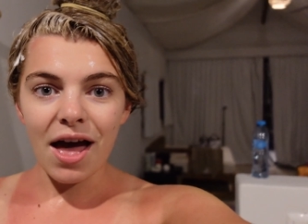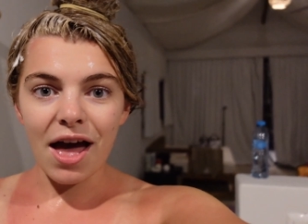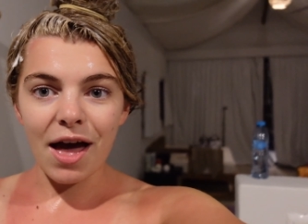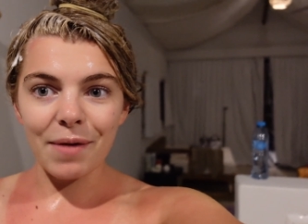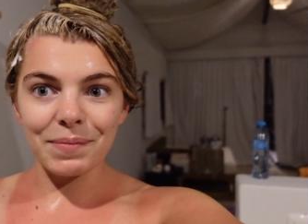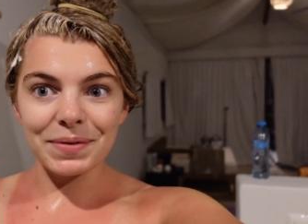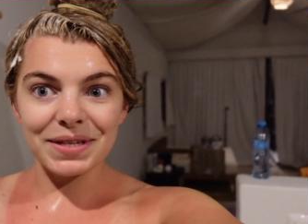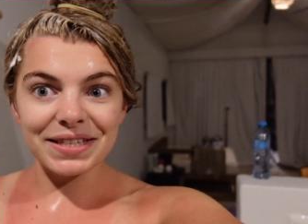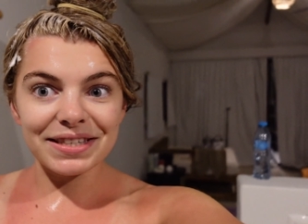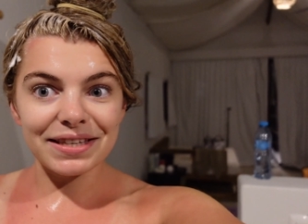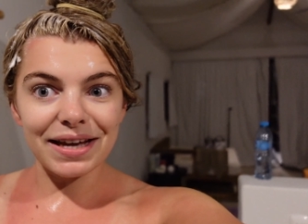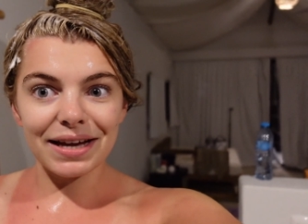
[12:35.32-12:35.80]

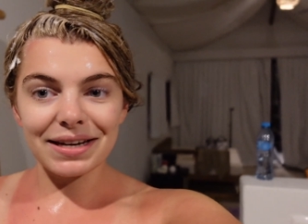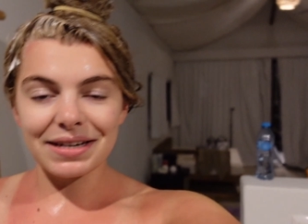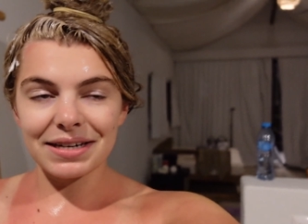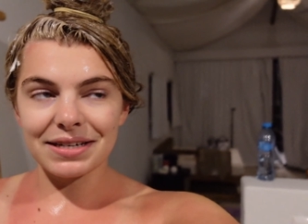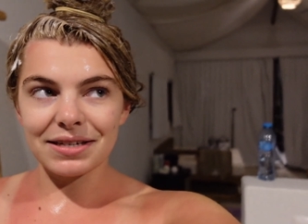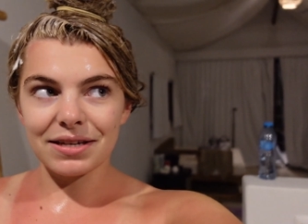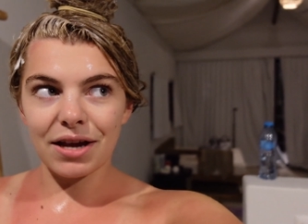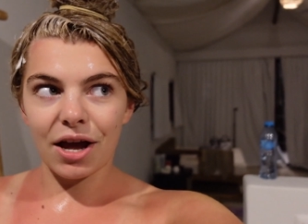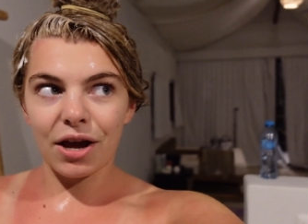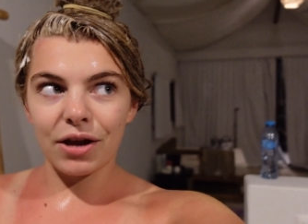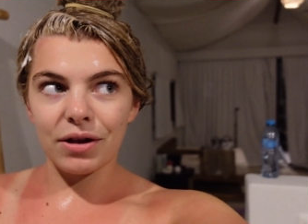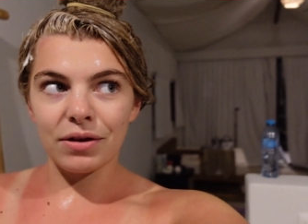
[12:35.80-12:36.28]
um,
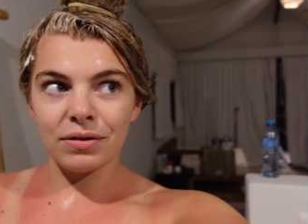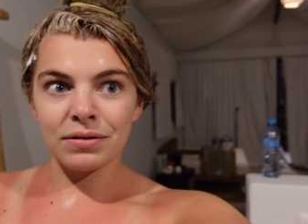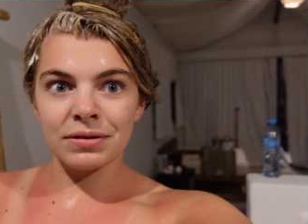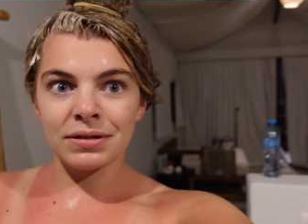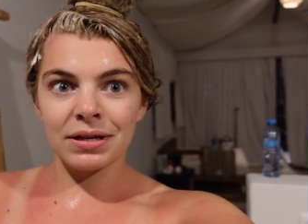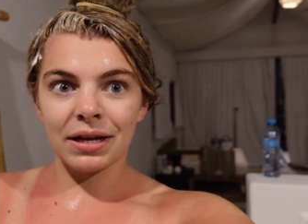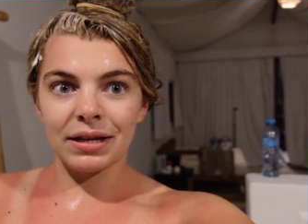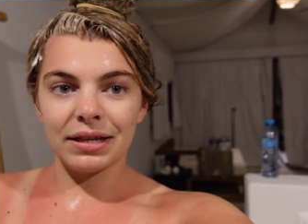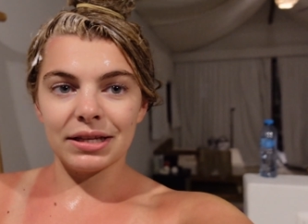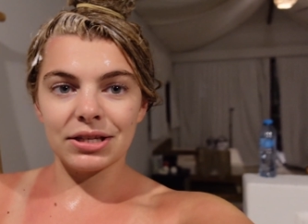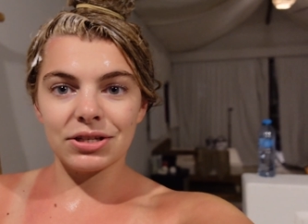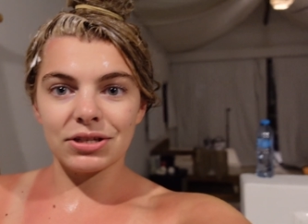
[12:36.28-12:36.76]
decided to
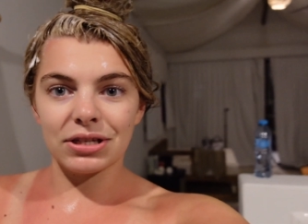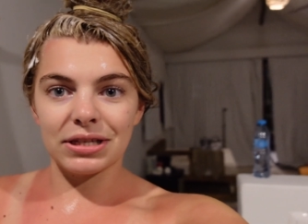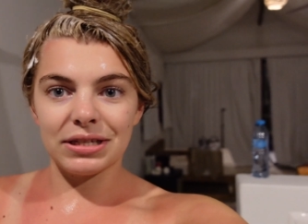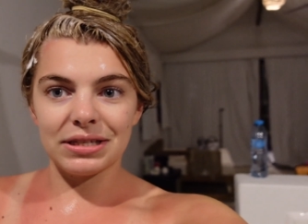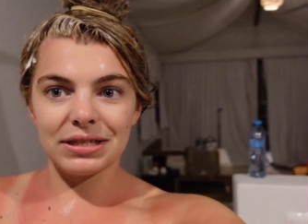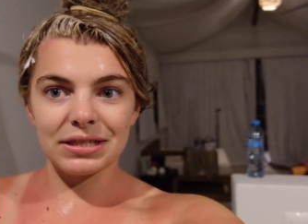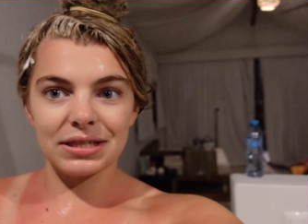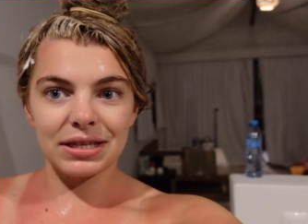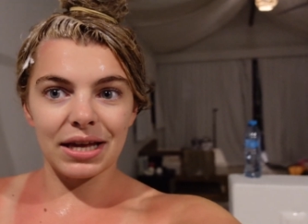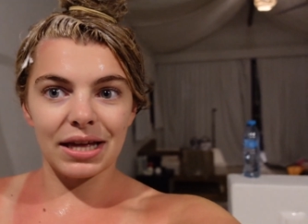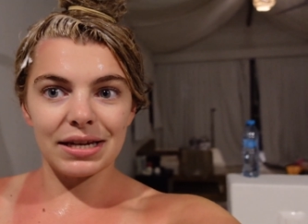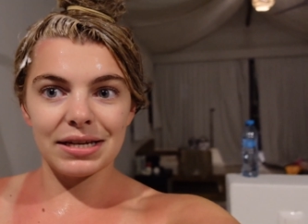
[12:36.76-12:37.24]
host. I literally
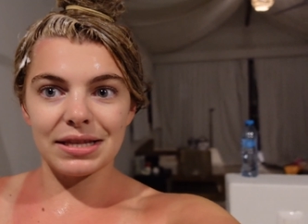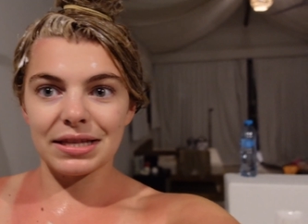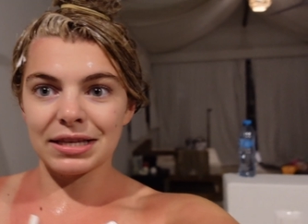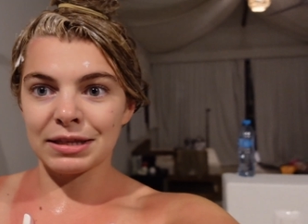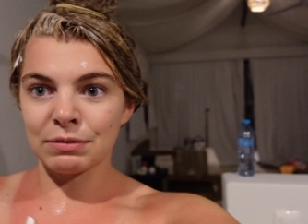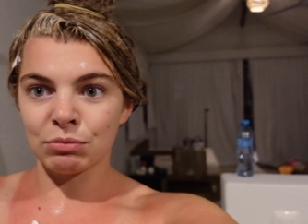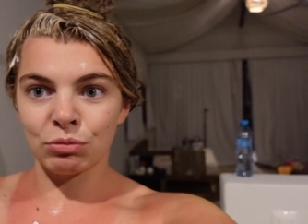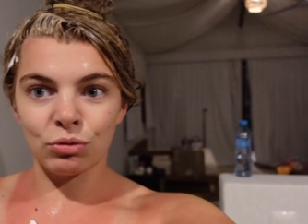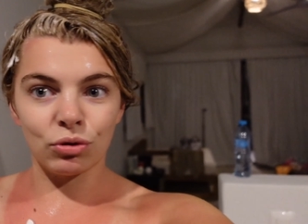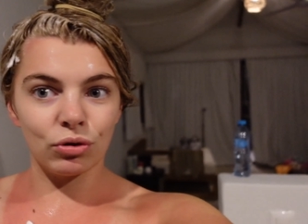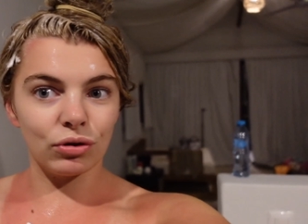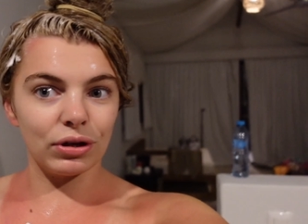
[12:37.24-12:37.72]
decided
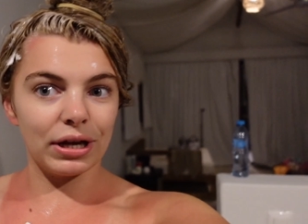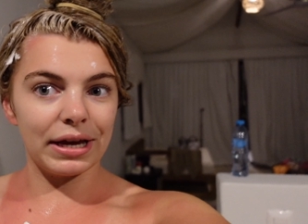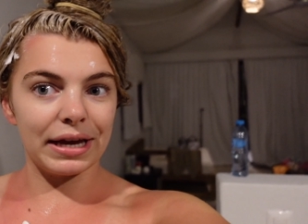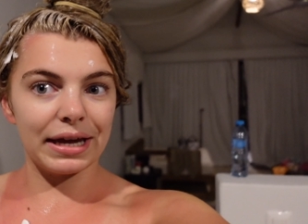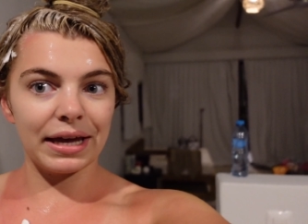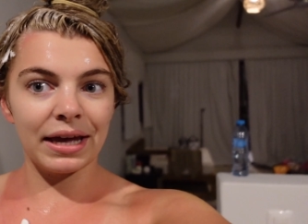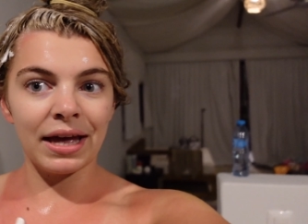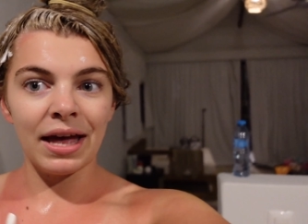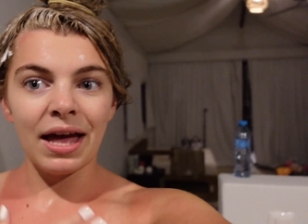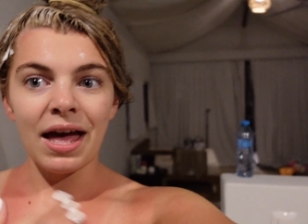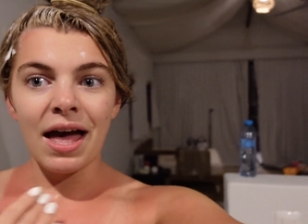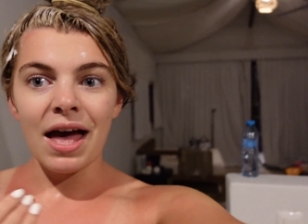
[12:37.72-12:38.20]
this
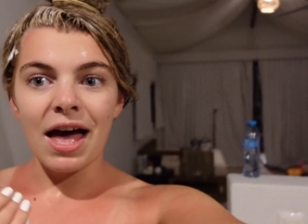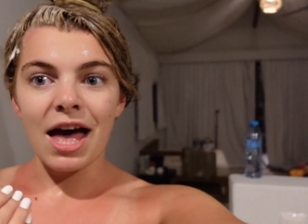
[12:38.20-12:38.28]
morning.